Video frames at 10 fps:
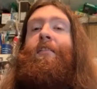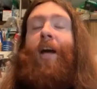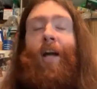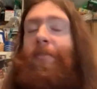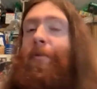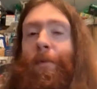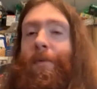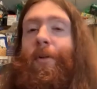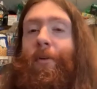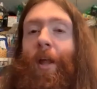everyone was
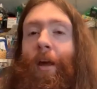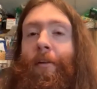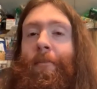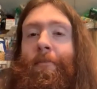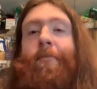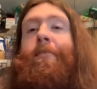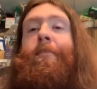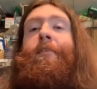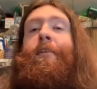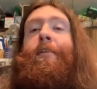doing that.
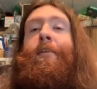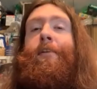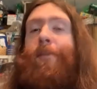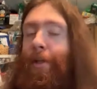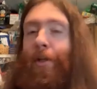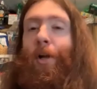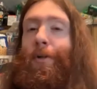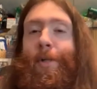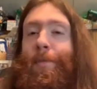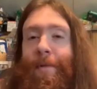The
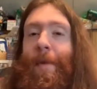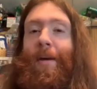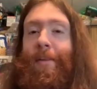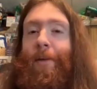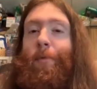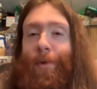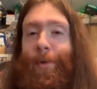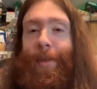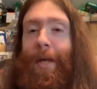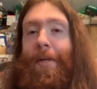clergymen back then were
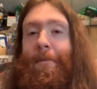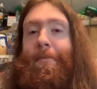doing that.